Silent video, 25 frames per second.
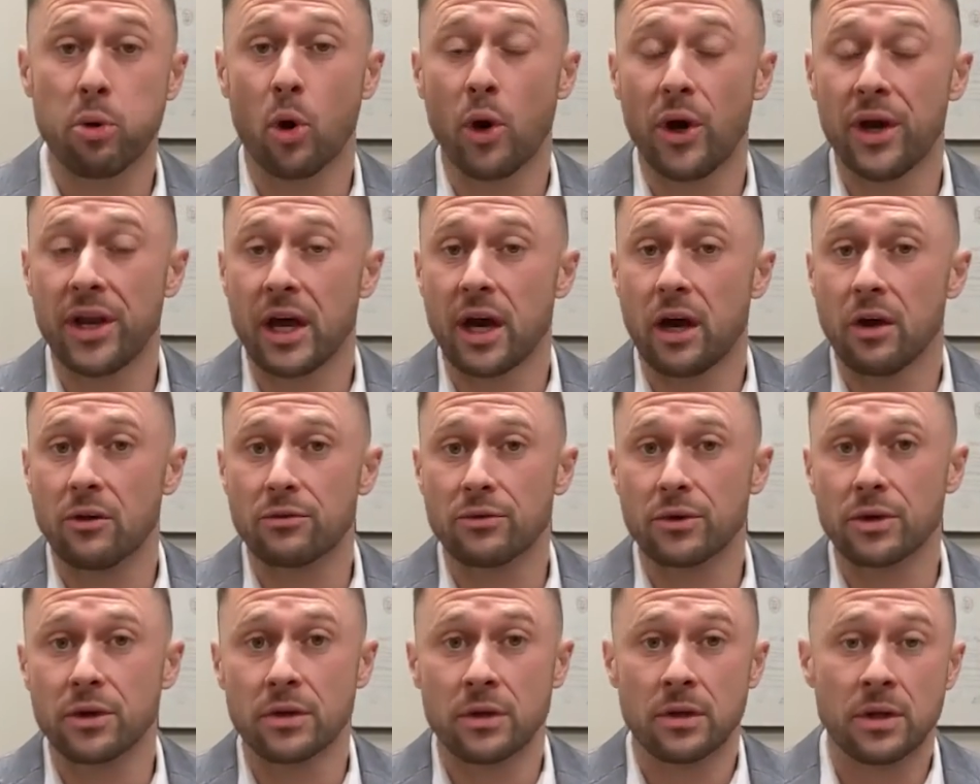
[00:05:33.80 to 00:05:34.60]
point,
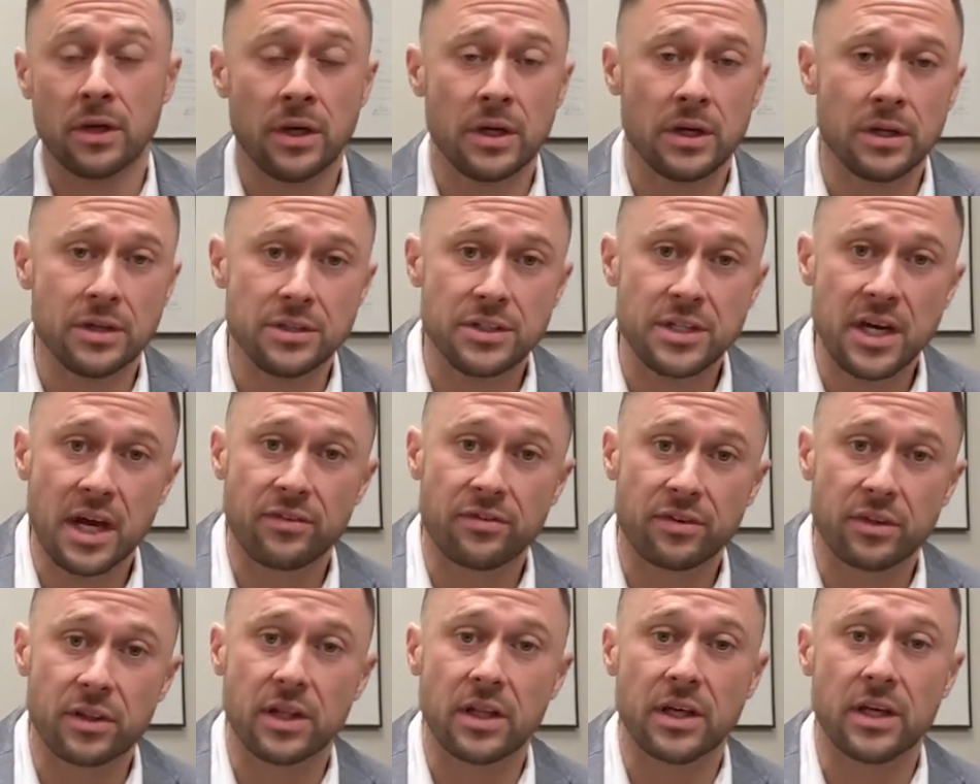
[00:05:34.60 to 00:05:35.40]
Alfred.
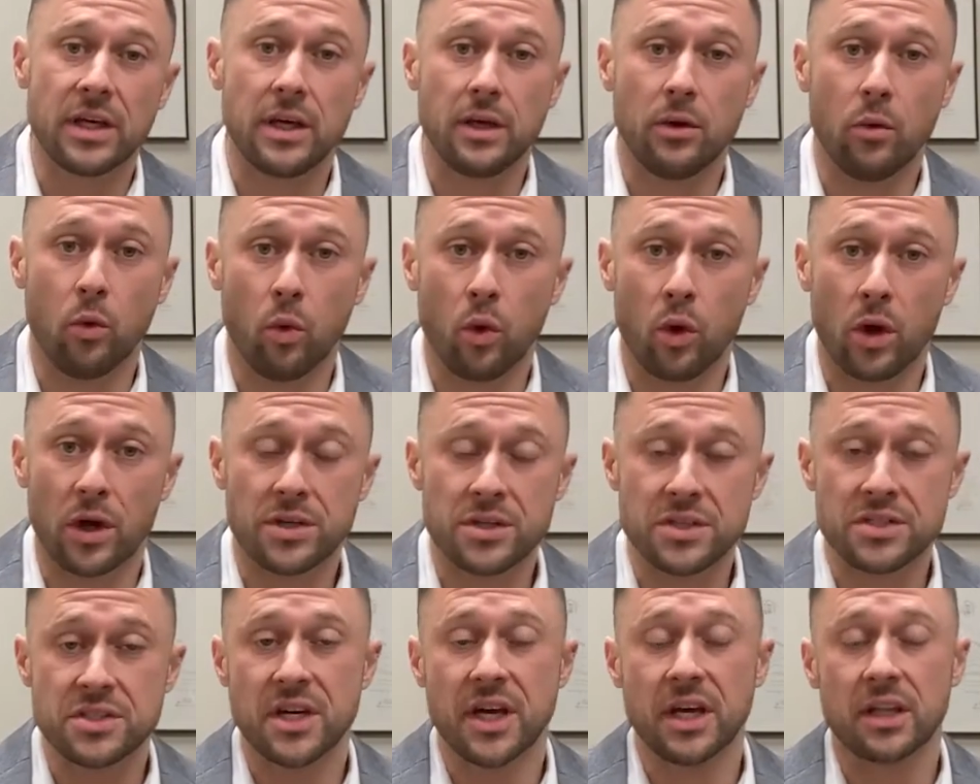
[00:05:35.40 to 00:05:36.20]
Definitely want
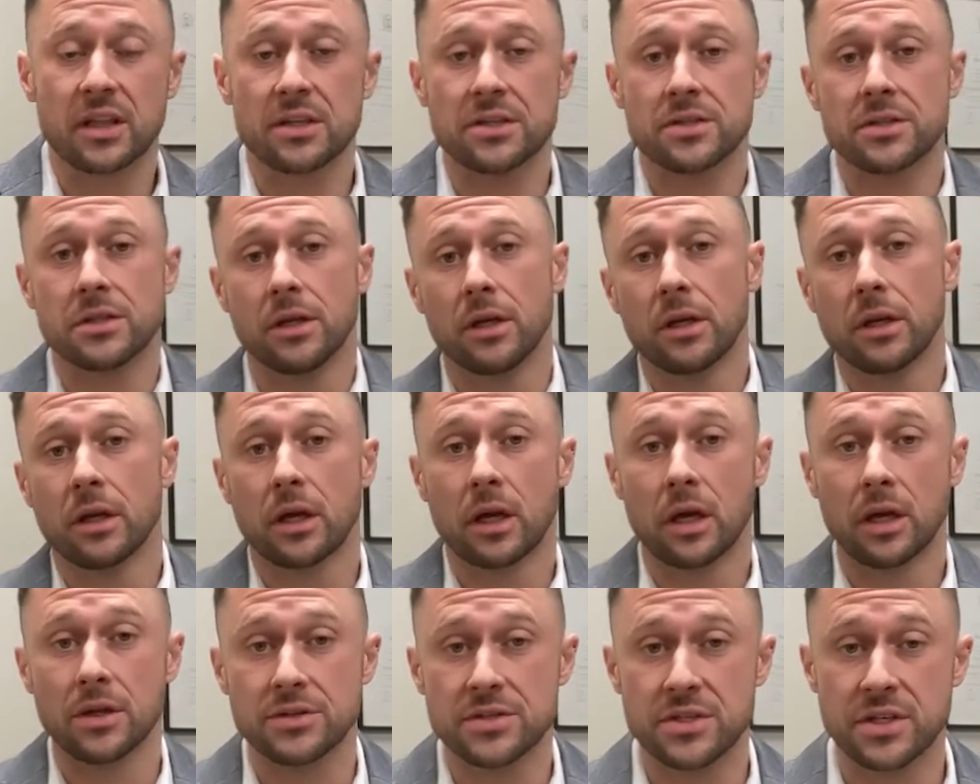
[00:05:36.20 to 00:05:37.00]
to take this into
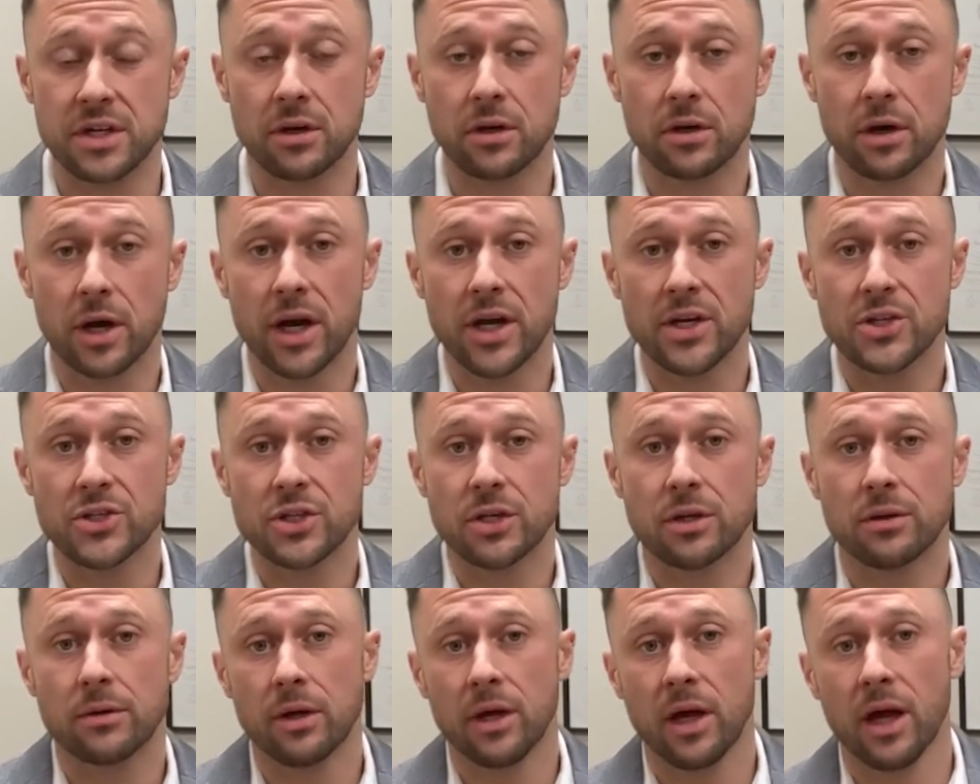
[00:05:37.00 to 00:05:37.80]

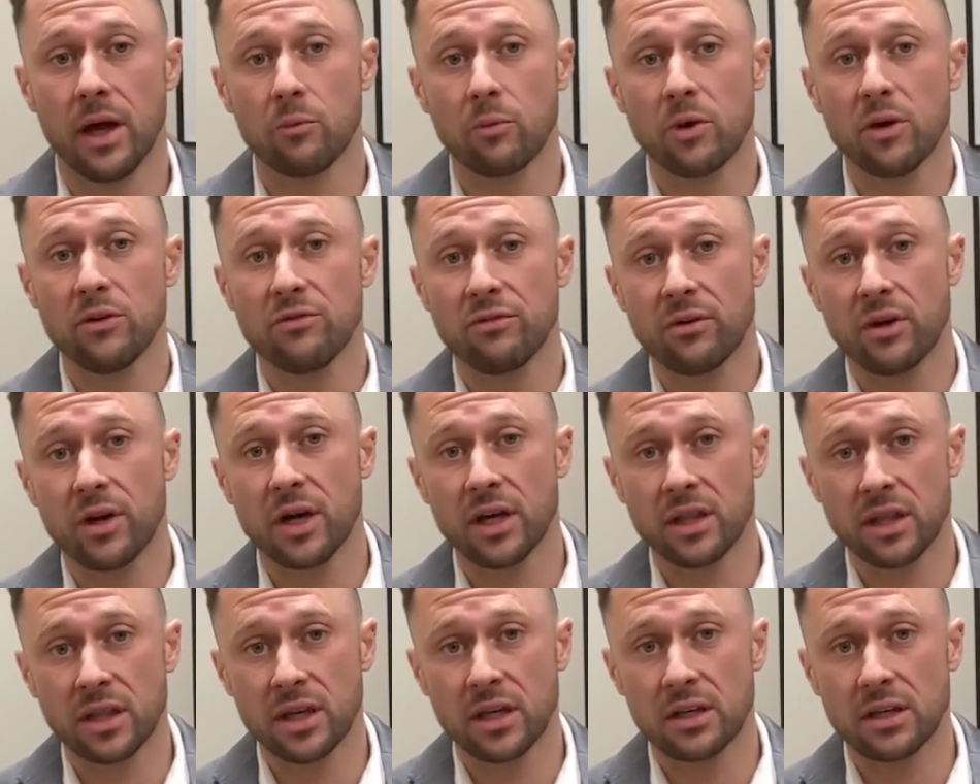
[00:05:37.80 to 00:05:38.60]
consideration, and we
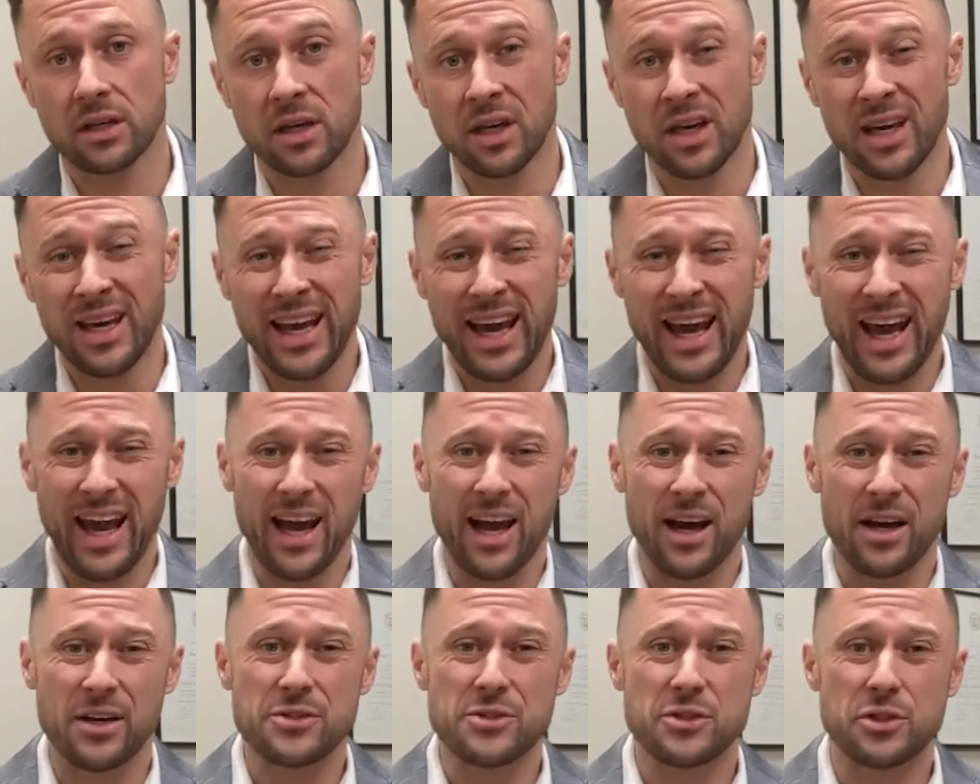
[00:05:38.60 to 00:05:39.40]
find that
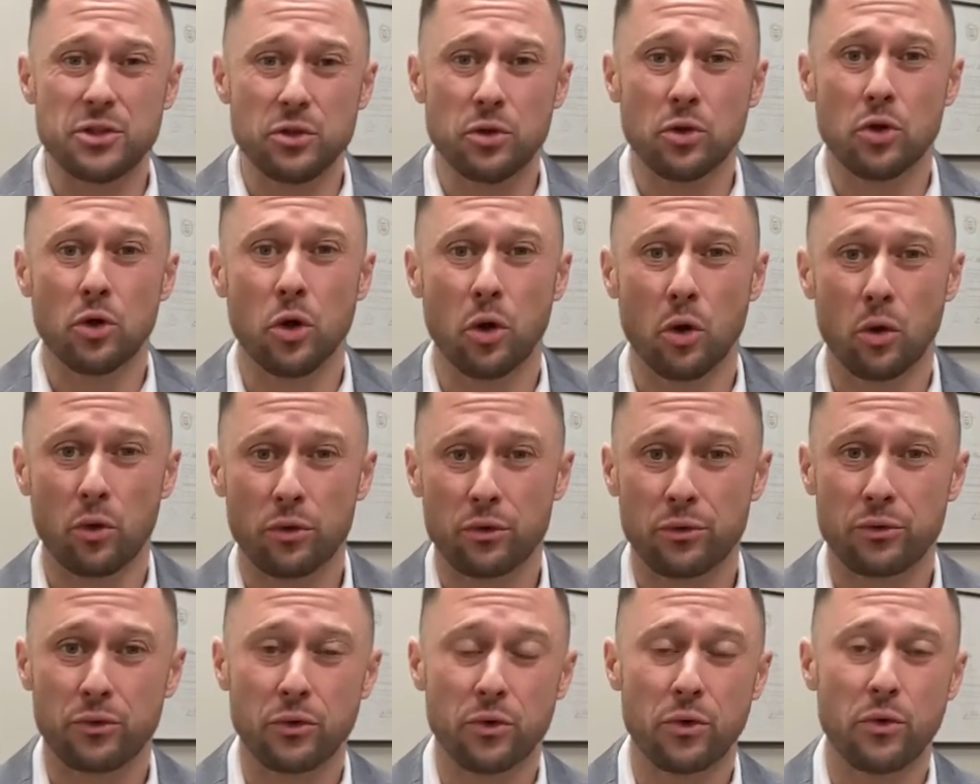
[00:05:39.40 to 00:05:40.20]
as you go
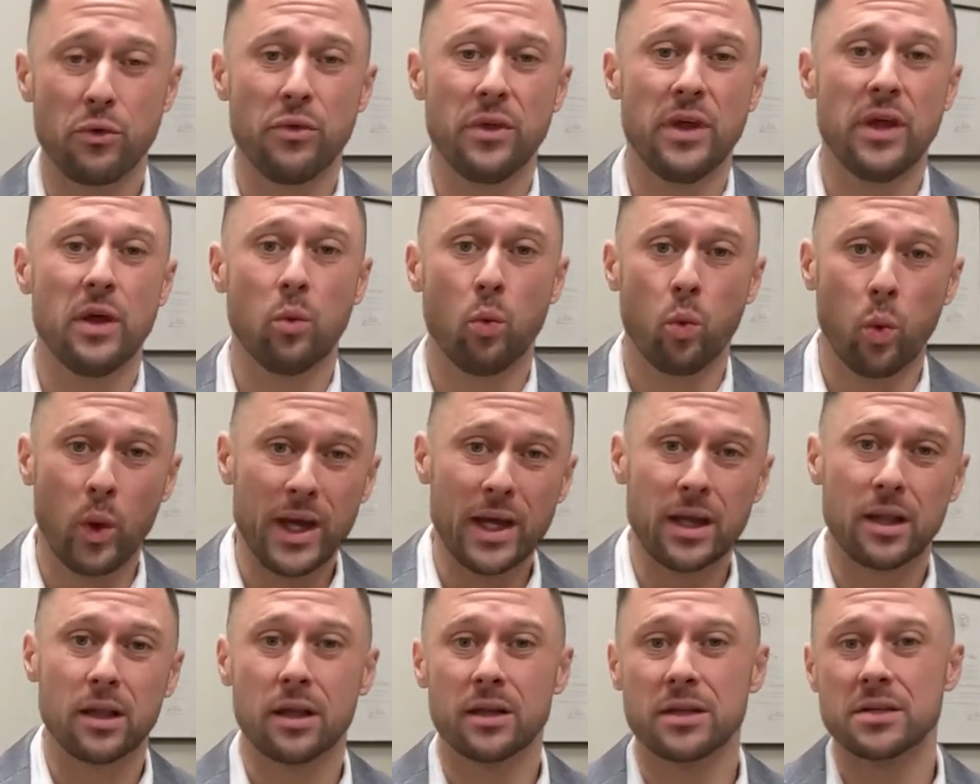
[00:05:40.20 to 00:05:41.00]
through the
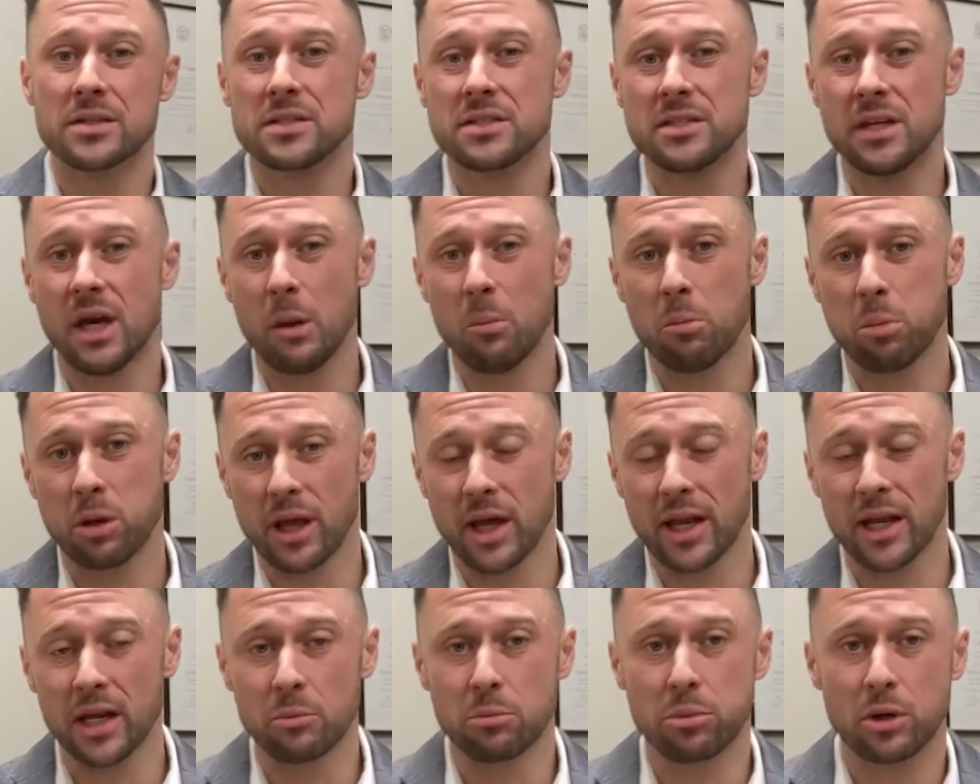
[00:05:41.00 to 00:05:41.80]
will and estate
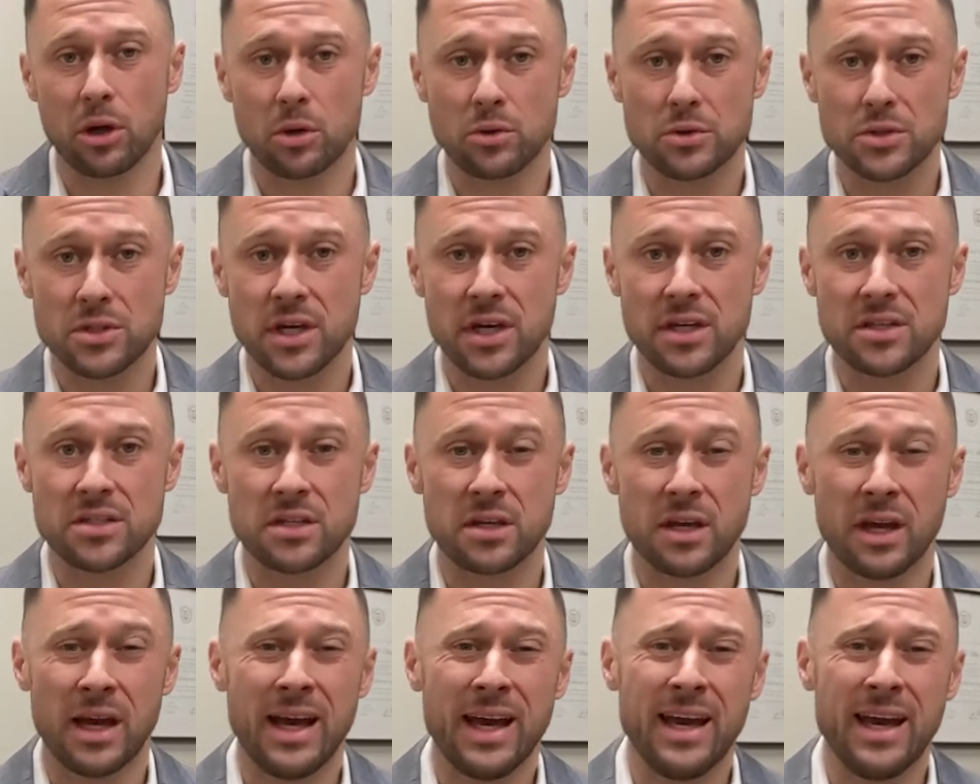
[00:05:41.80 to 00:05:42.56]
planning process,